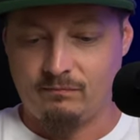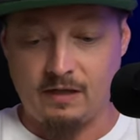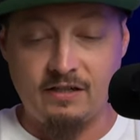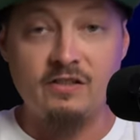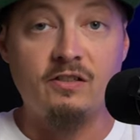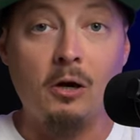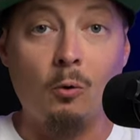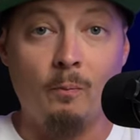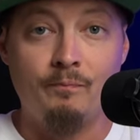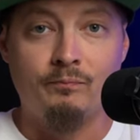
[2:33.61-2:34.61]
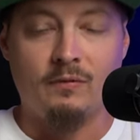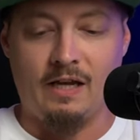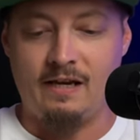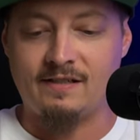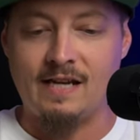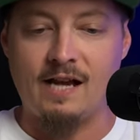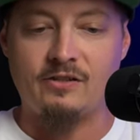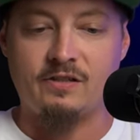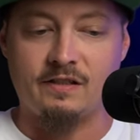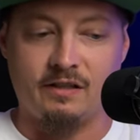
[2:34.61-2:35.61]
They just don't. And it's not
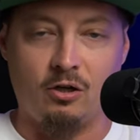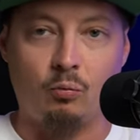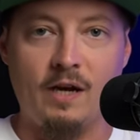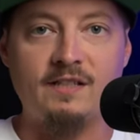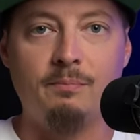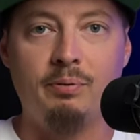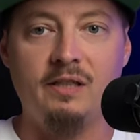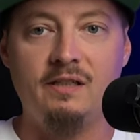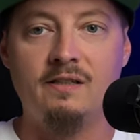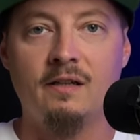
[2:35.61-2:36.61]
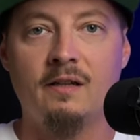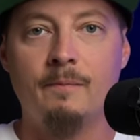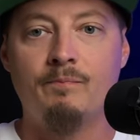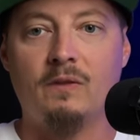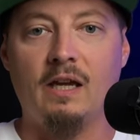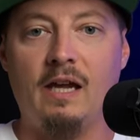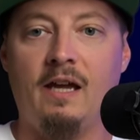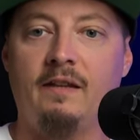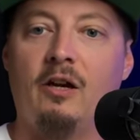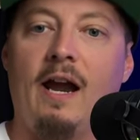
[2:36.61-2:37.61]
just that there are recipes
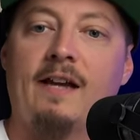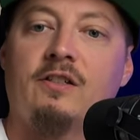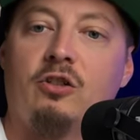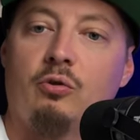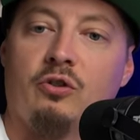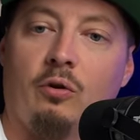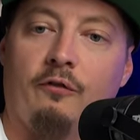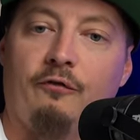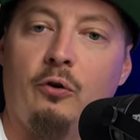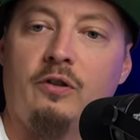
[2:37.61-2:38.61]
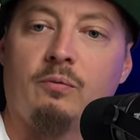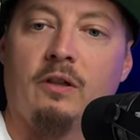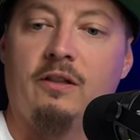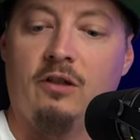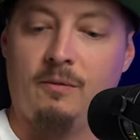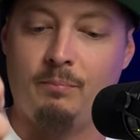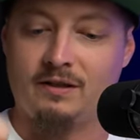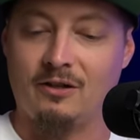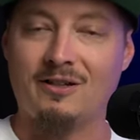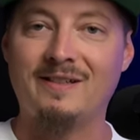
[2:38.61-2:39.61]
and their execution on the food is really good, but
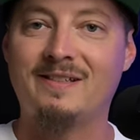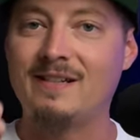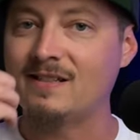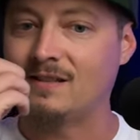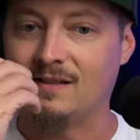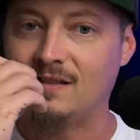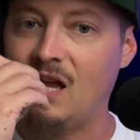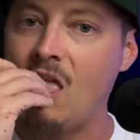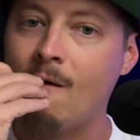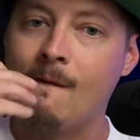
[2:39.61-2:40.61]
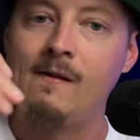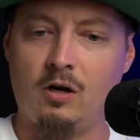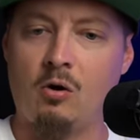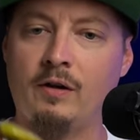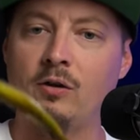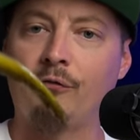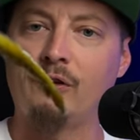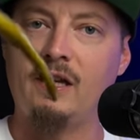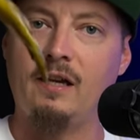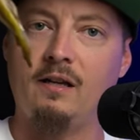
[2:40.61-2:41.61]
their consistency. Oh, and don't
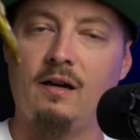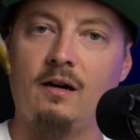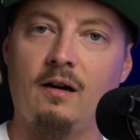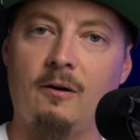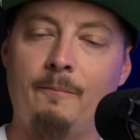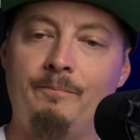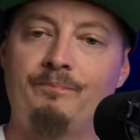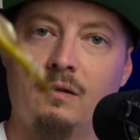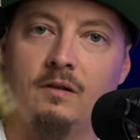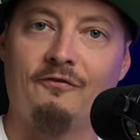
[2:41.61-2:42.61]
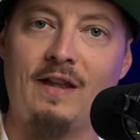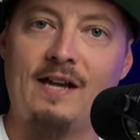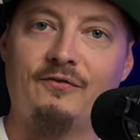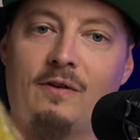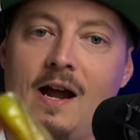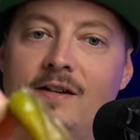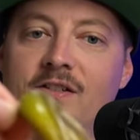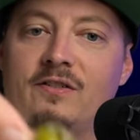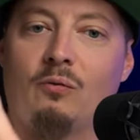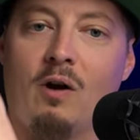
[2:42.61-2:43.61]
forget um, the flash fried
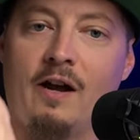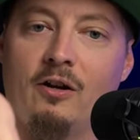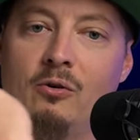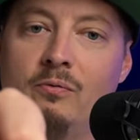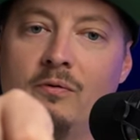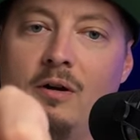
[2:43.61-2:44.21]
serrano.